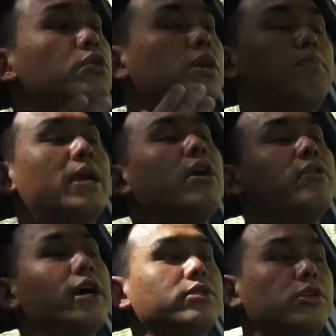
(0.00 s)
Now, if you compare
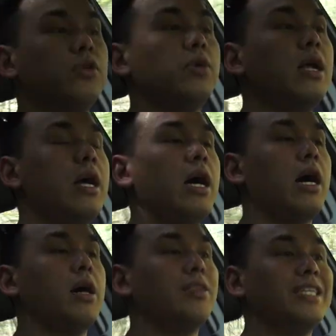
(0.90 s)
that to
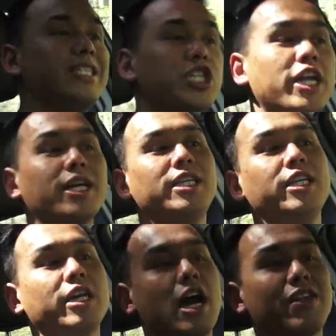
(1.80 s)
uh, the Jetta T
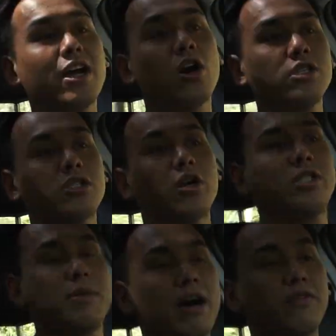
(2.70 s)
D I, that car starts
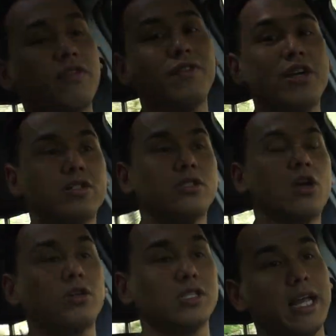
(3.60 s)
at about five thousand
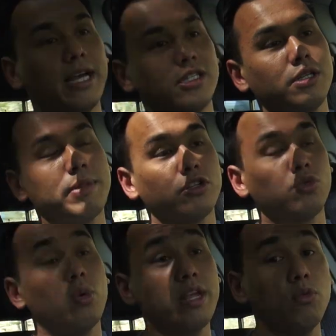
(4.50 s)
dollars less. It's about
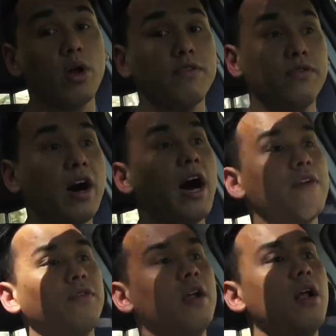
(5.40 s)
twenty-one thousand
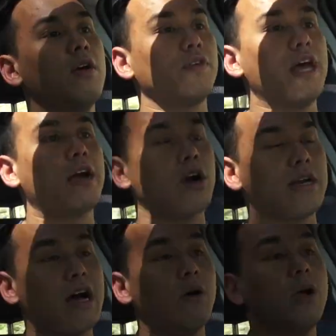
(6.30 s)
five hundred dollars for that car.
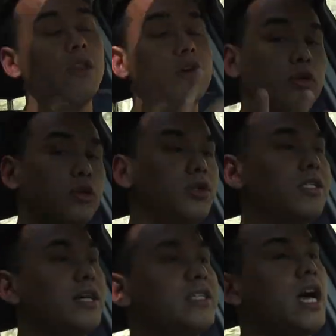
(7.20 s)
Now, the
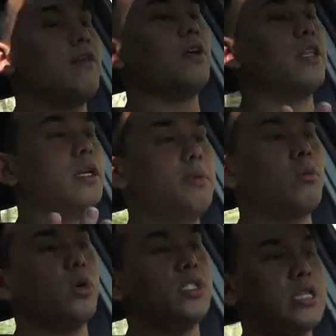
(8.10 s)
Cruze does have a little bit
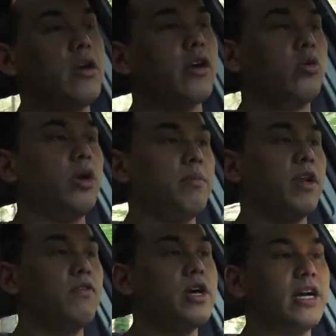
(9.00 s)
more standard
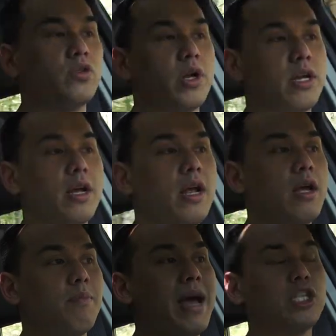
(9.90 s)
equipment. If you guys want to
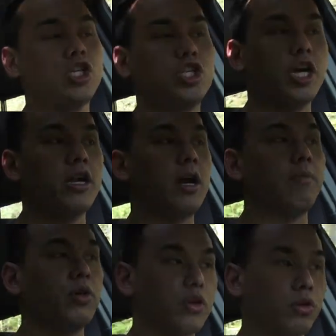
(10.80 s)
match a Jetta
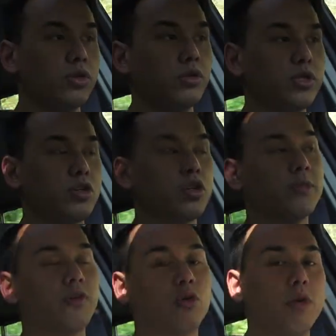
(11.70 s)
up with a Cruze in
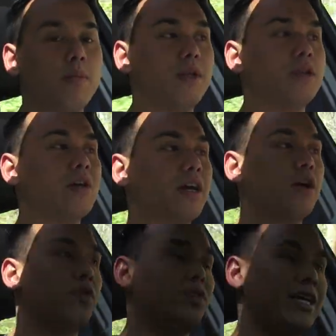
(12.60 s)
terms of equipment, you got to
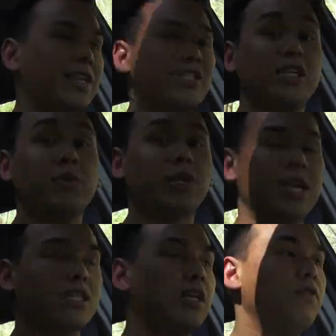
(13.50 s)
go for the S E with
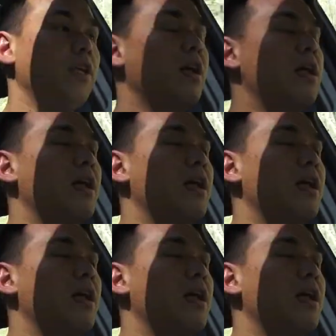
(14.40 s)
connectivity.